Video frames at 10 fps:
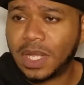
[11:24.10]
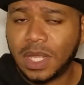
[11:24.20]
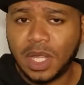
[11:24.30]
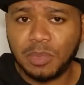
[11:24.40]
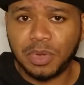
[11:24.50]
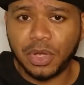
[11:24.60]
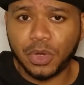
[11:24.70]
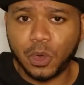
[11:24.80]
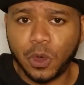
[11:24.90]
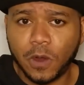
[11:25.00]
appear in
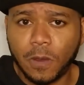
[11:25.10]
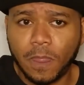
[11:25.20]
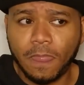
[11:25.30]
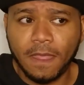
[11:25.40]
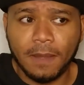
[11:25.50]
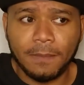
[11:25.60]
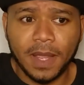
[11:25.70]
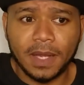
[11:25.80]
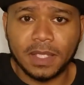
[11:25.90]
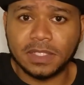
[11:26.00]
court. And
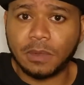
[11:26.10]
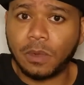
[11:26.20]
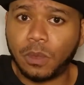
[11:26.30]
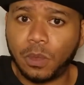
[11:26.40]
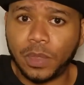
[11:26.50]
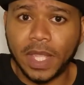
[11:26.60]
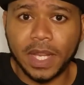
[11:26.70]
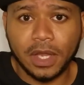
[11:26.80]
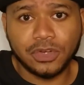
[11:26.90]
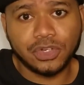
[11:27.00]
Monica's like, well, we got to get
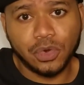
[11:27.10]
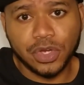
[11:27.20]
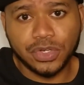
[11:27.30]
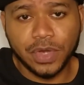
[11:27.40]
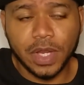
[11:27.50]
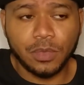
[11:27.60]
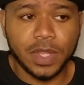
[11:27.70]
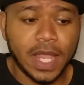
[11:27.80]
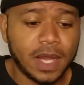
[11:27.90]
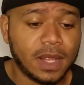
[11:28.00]
our story straight. We got
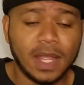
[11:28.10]
to...